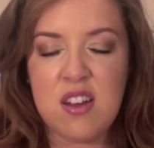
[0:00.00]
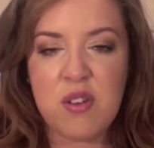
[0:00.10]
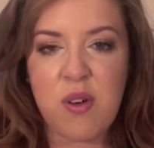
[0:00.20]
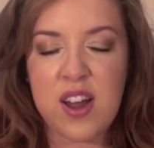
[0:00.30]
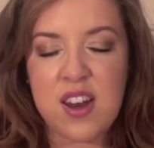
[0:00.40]

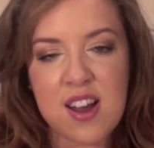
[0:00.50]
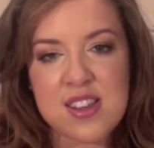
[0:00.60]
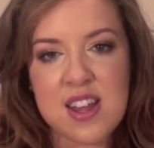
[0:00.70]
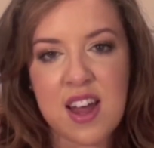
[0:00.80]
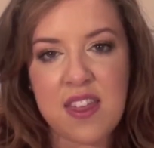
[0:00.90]
quite
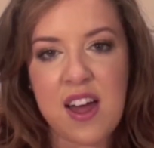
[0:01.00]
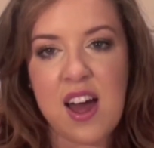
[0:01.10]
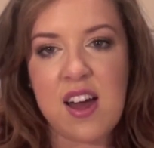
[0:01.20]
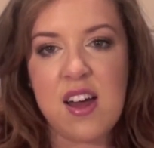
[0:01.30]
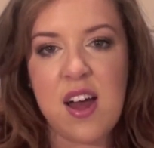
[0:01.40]
nice like
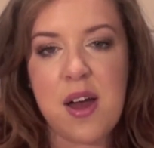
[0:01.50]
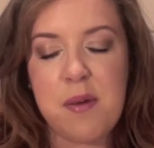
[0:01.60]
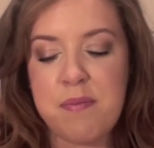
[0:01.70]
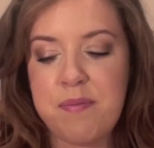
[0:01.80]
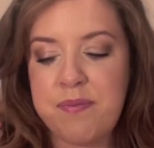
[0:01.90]
that
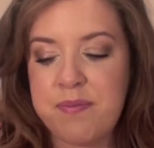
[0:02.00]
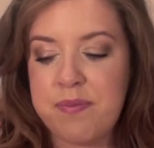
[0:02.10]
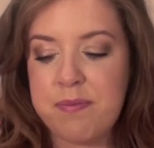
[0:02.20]
um,